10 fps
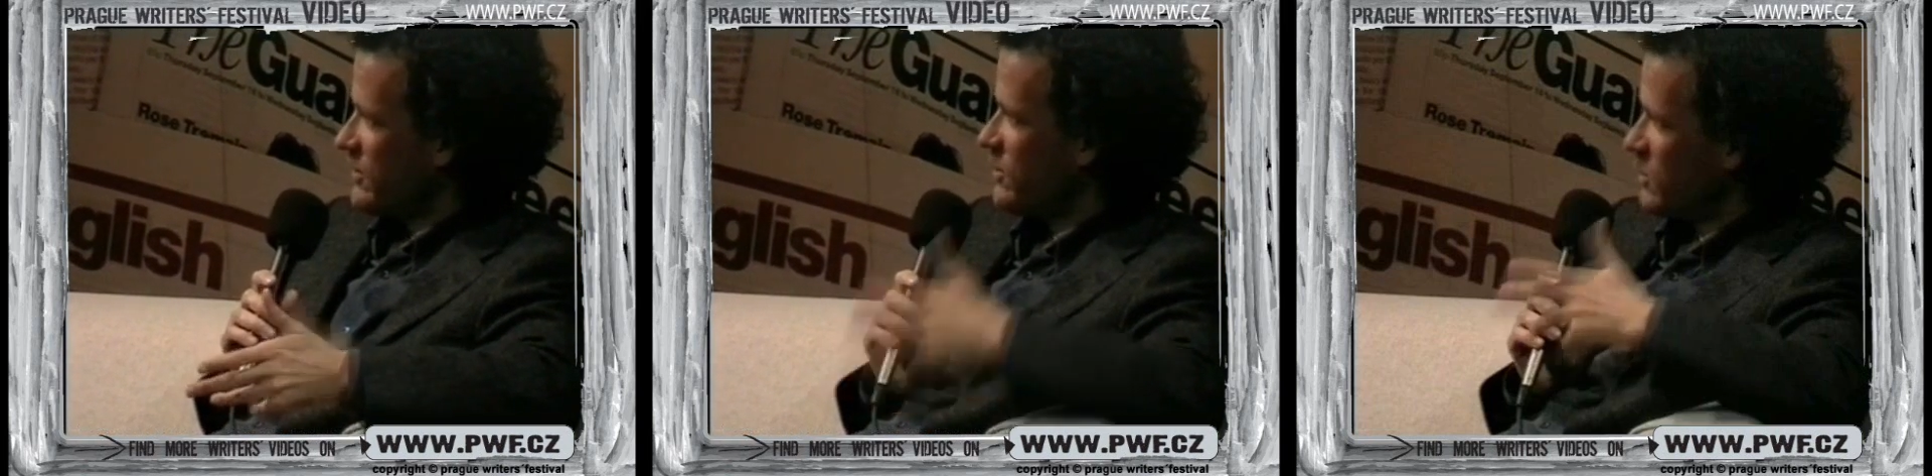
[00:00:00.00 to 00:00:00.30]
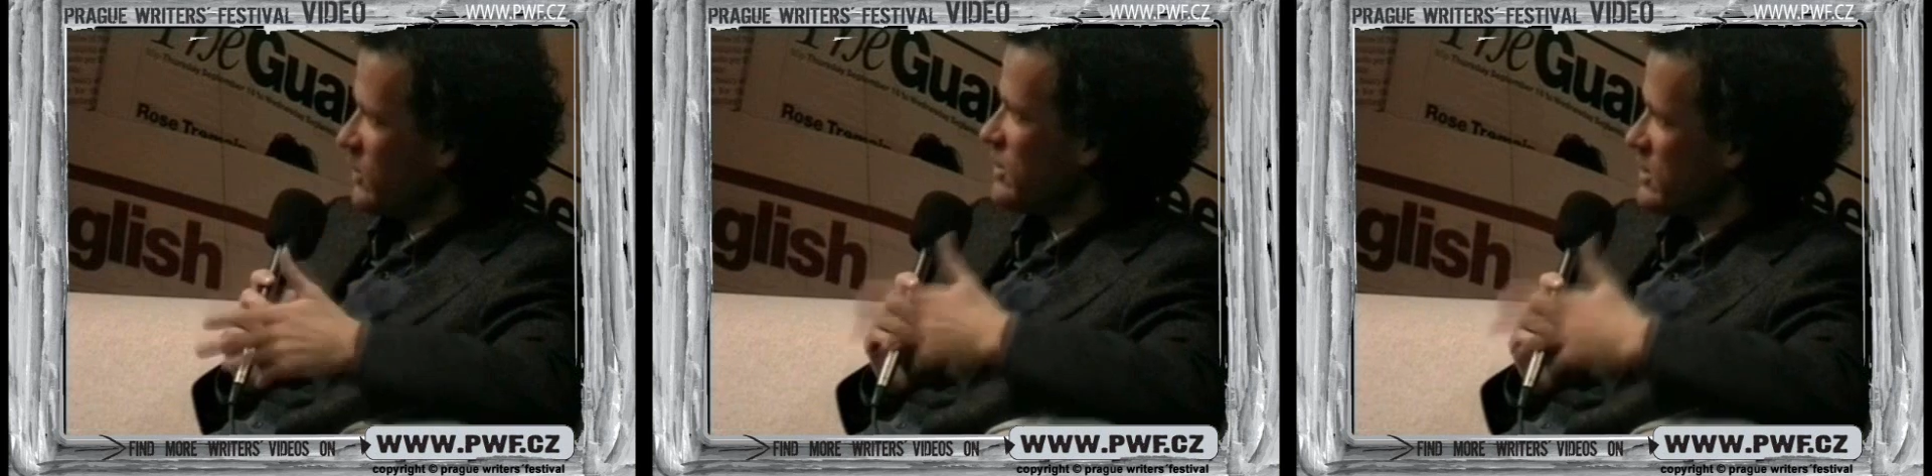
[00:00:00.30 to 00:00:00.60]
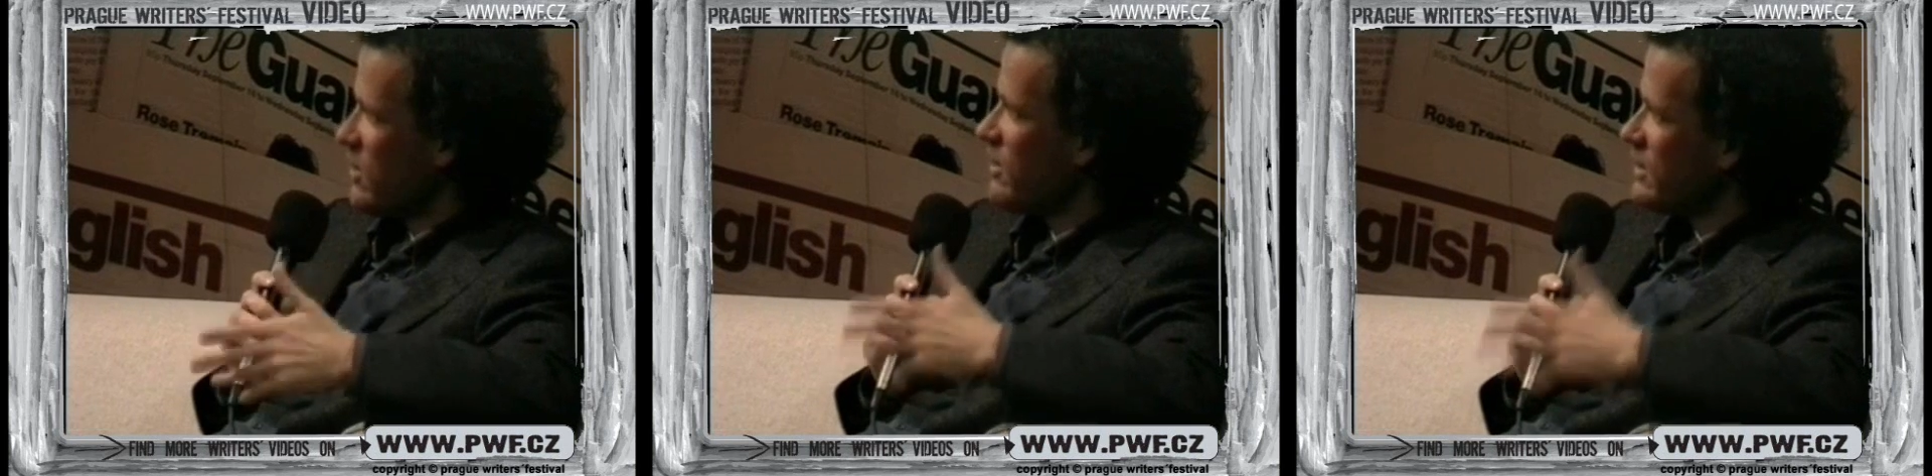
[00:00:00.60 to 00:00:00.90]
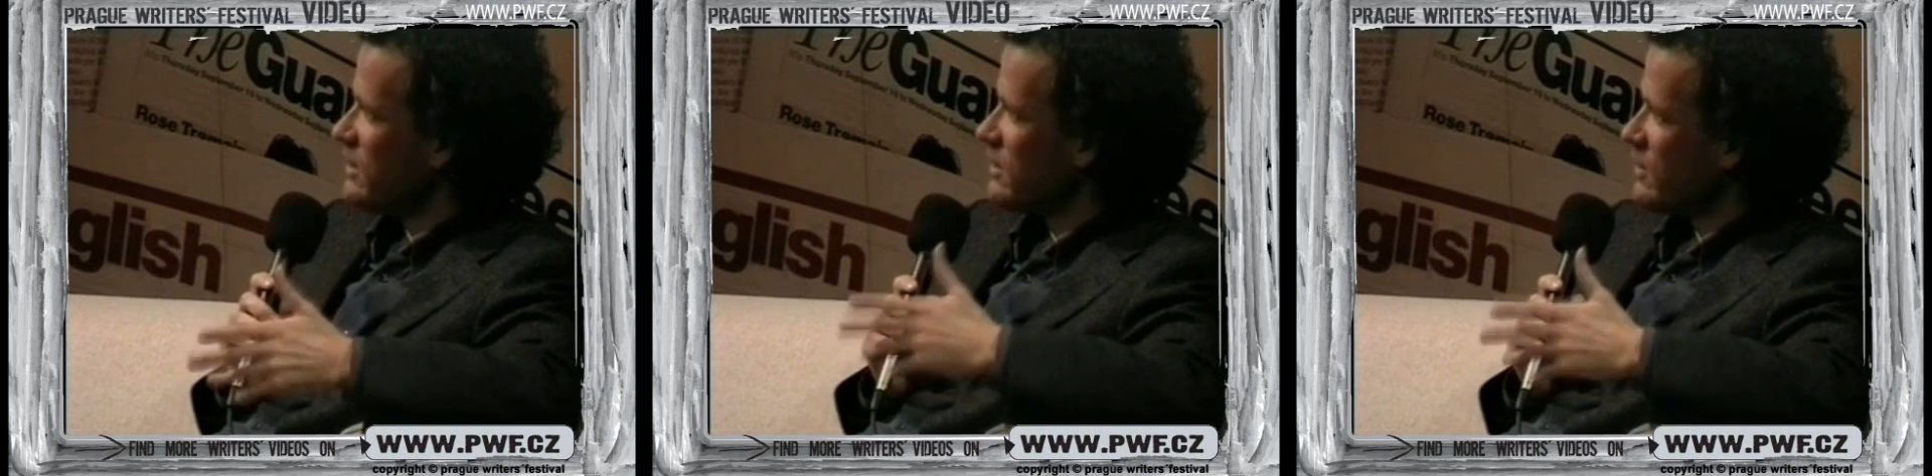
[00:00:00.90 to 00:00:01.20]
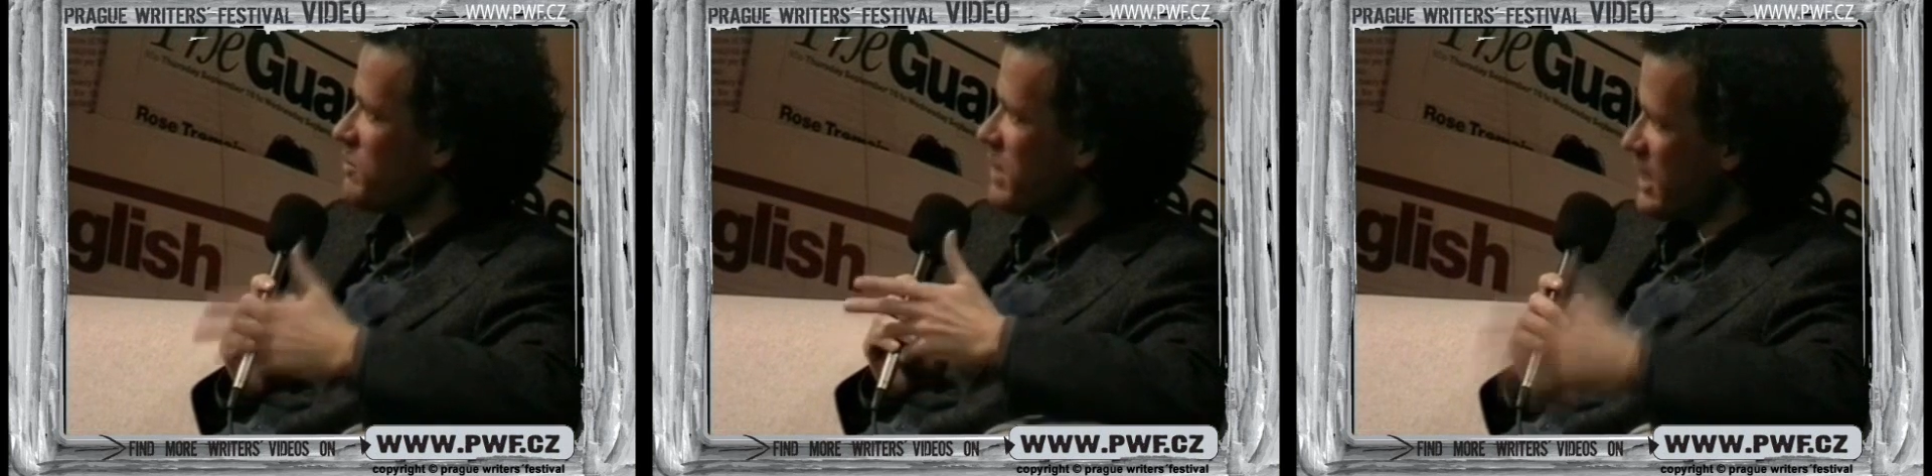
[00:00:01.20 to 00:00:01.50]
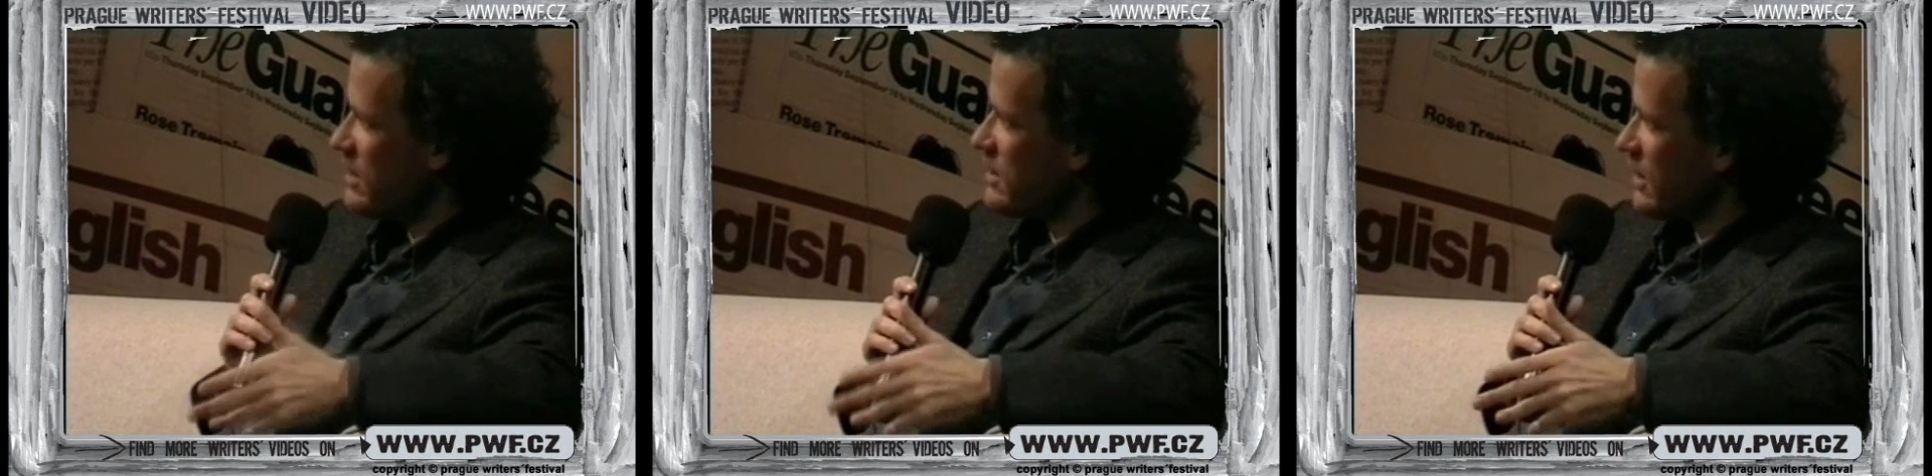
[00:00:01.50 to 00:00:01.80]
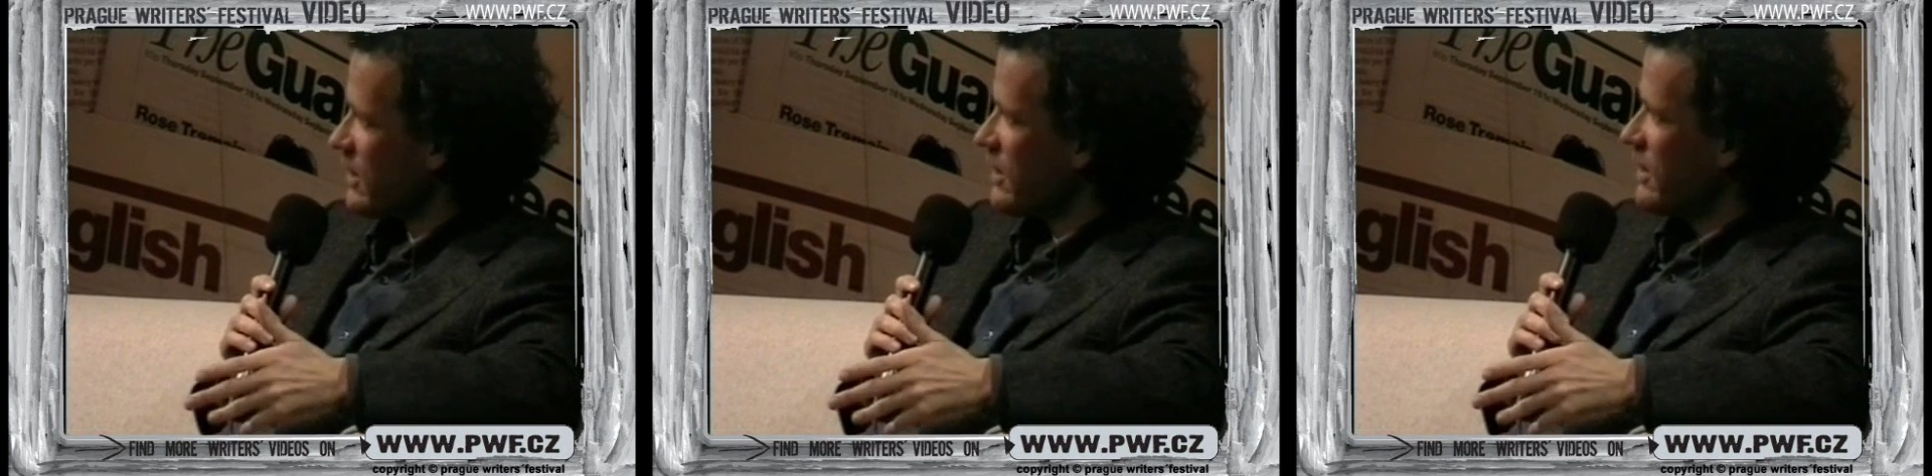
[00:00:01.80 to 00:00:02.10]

The world does not need another painting.